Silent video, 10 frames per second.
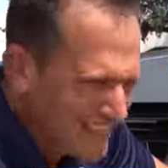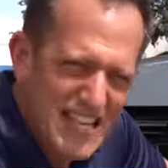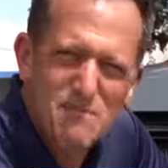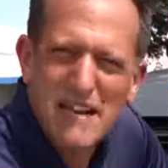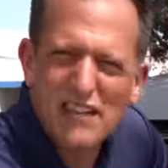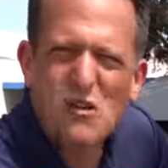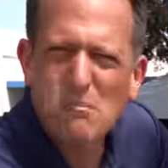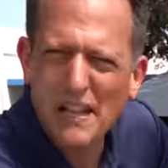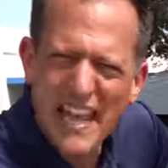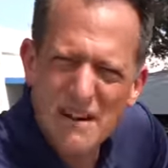has been a little
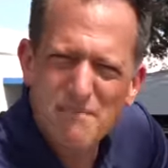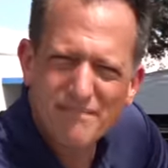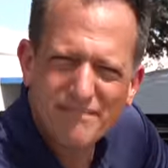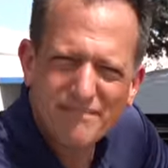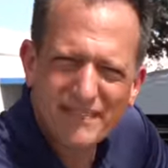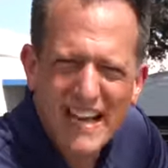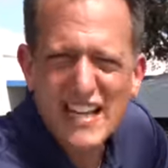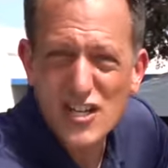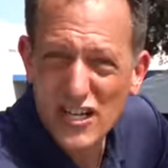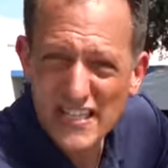bland, I
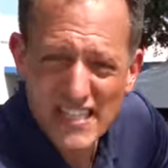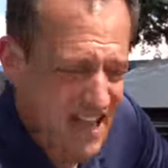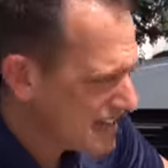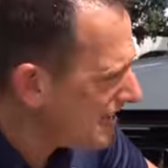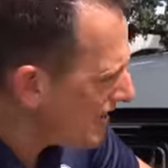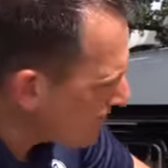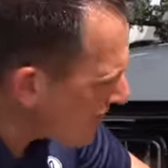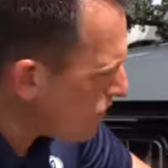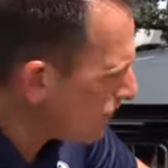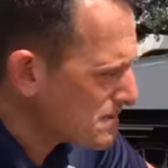guess you could say.
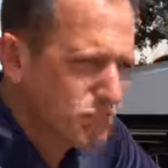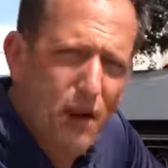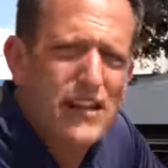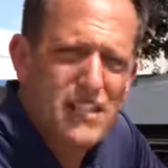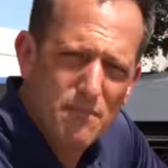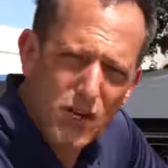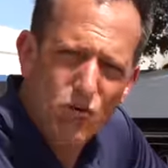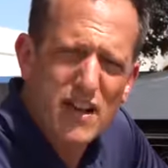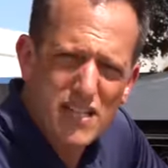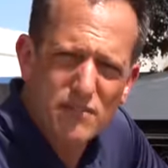They really brought some
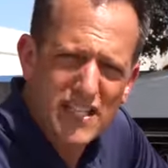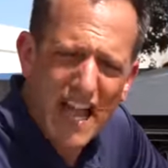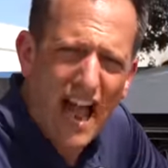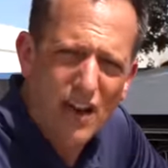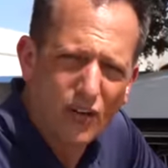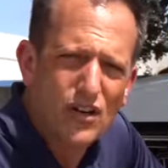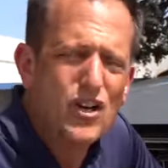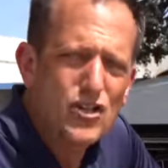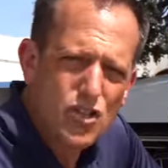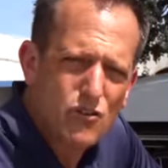aggressive style
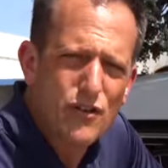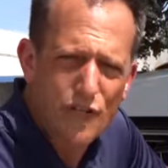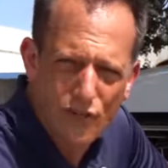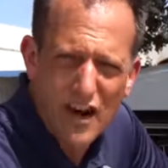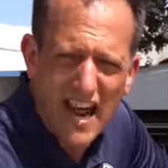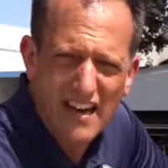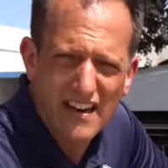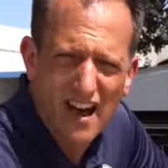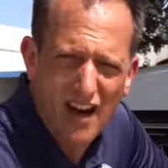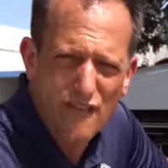to the front end
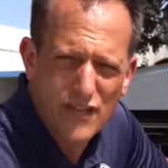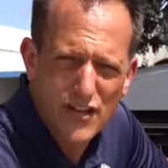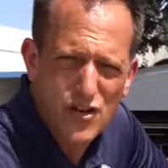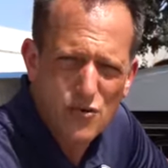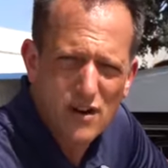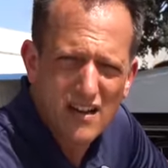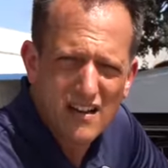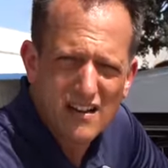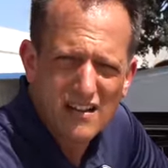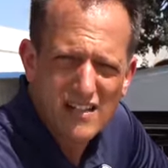of the new
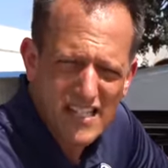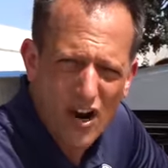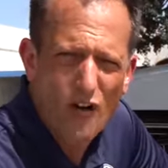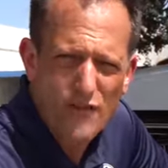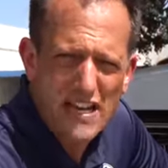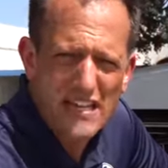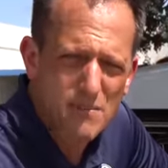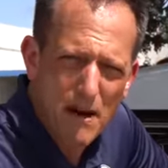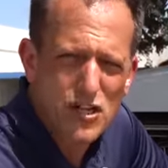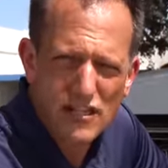C R V,
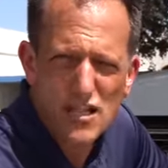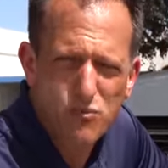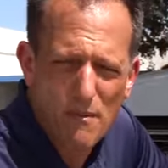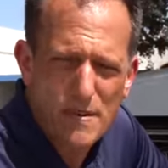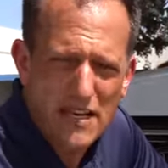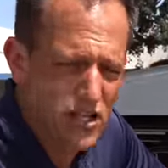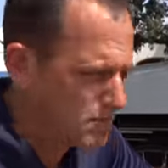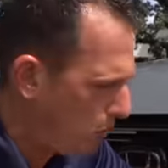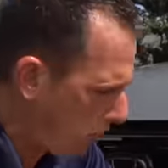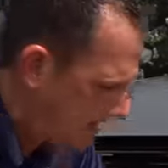especially this one being a
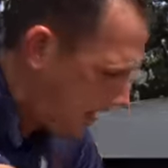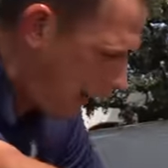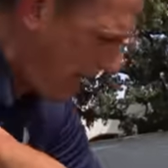sport. Now,